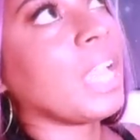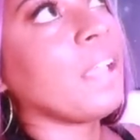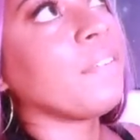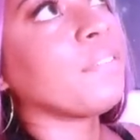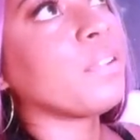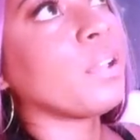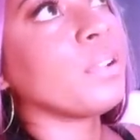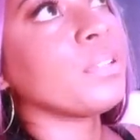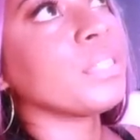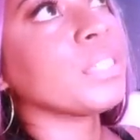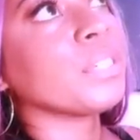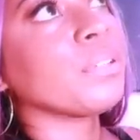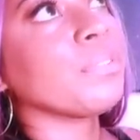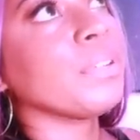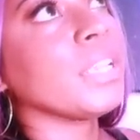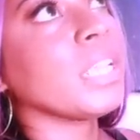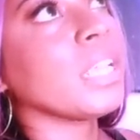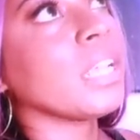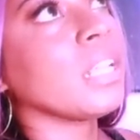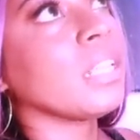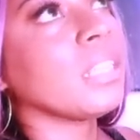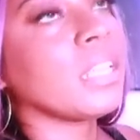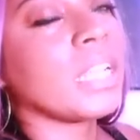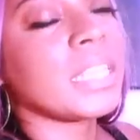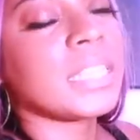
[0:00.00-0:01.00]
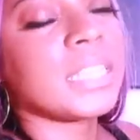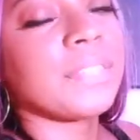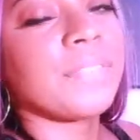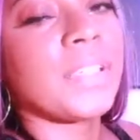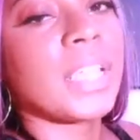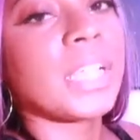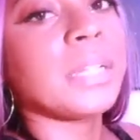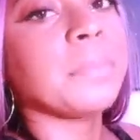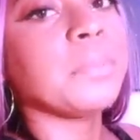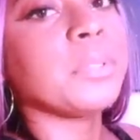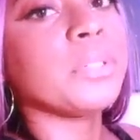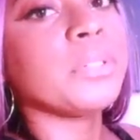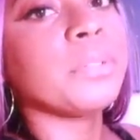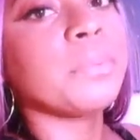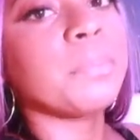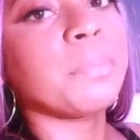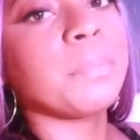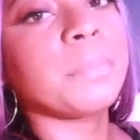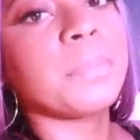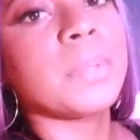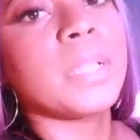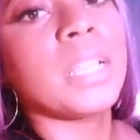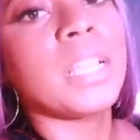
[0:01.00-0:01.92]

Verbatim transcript: of Costa Rica, lots of animal,